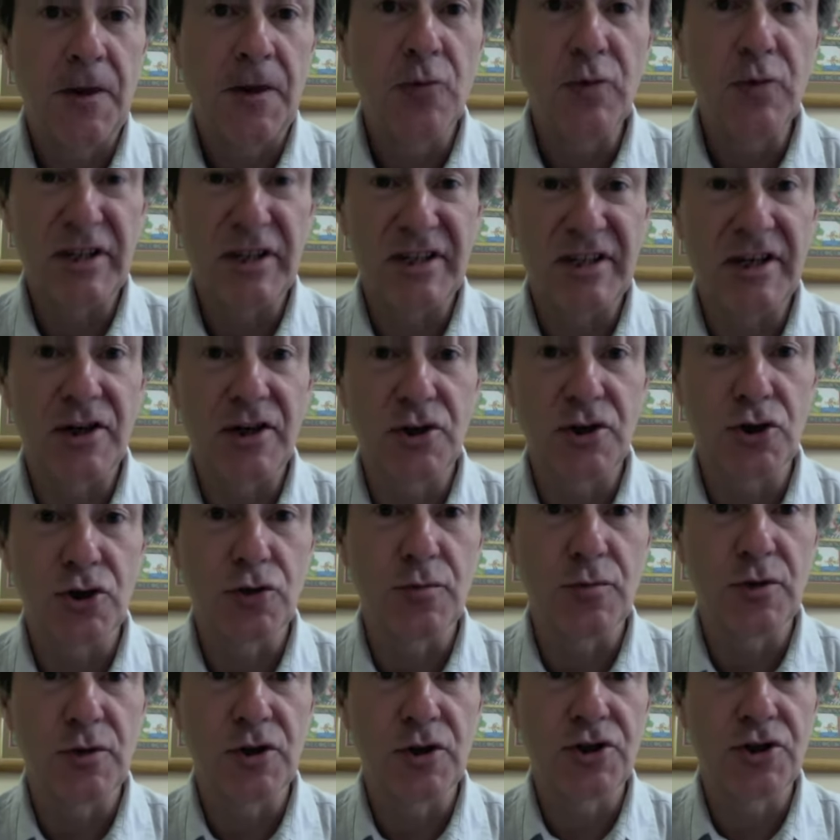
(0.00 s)
risking too
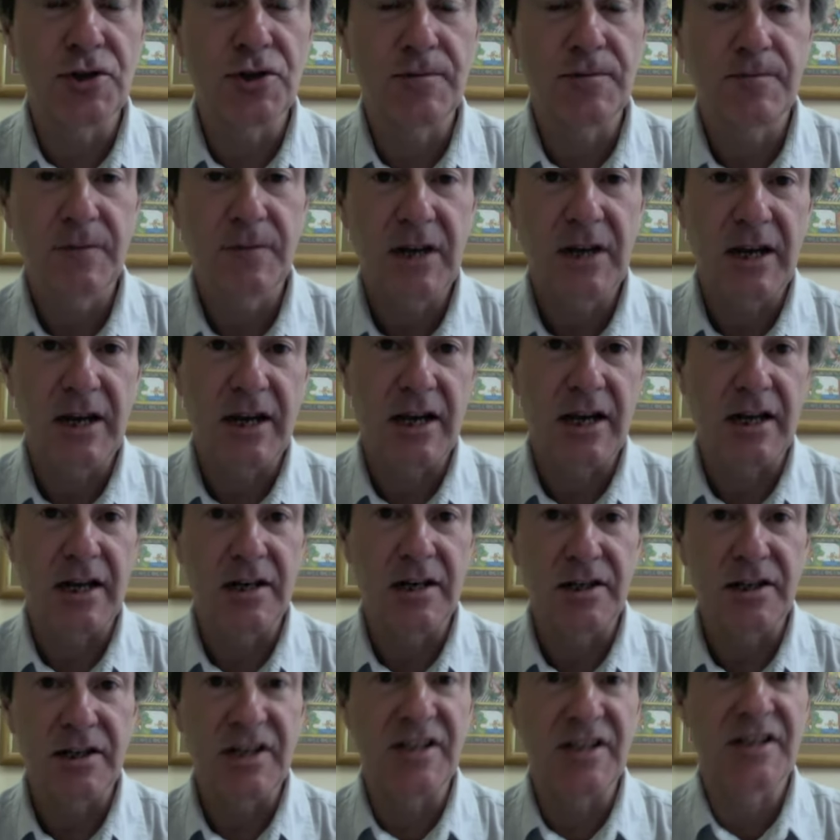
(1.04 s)
much
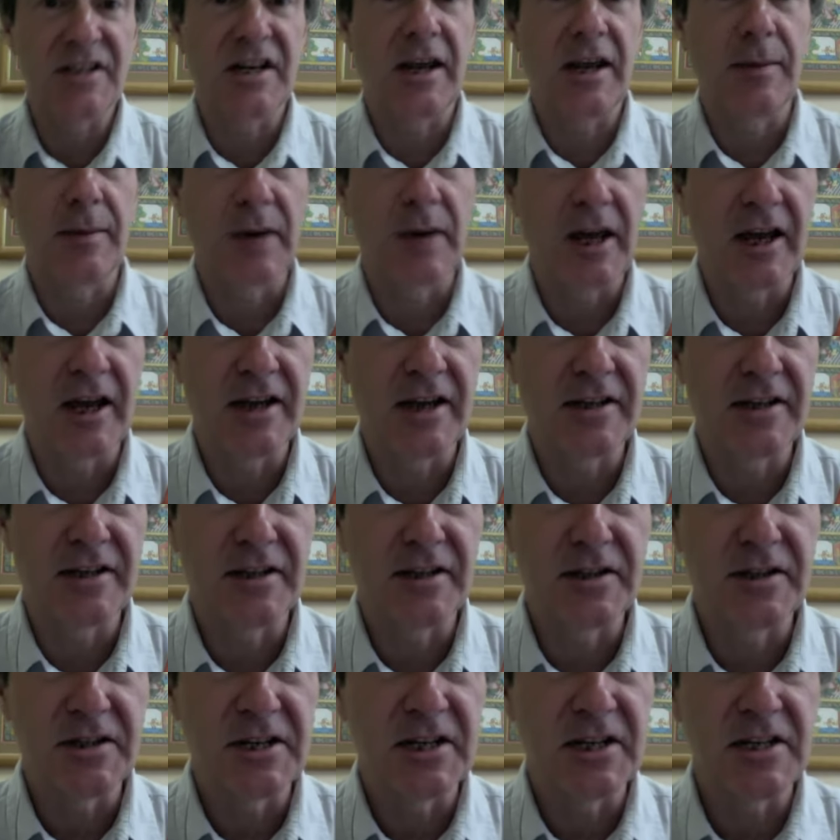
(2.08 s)
and
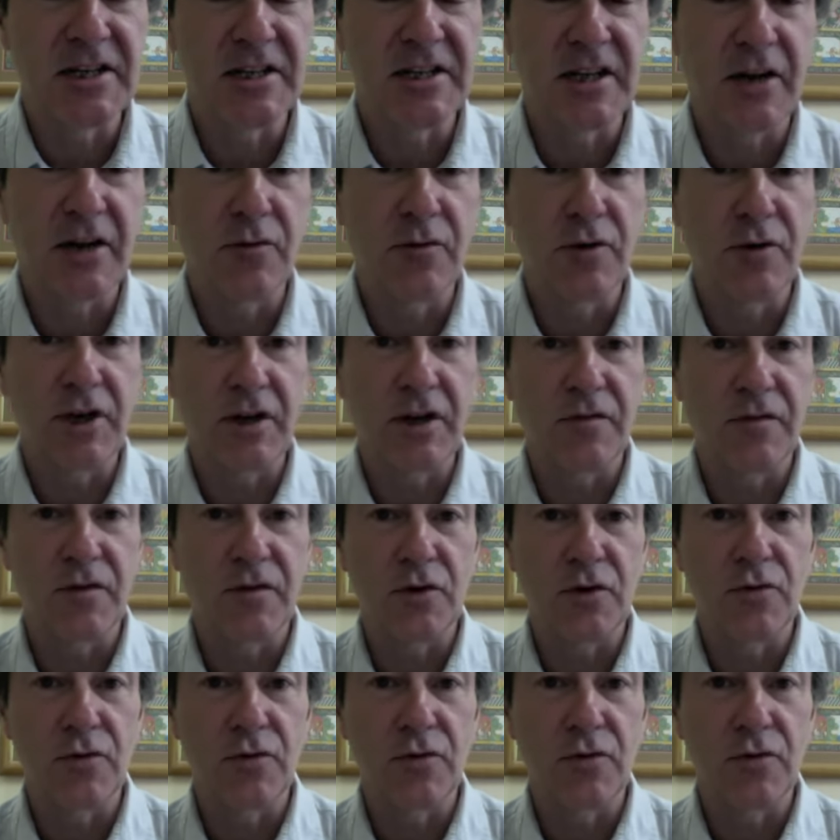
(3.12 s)
destabilizing the day-to-day running of the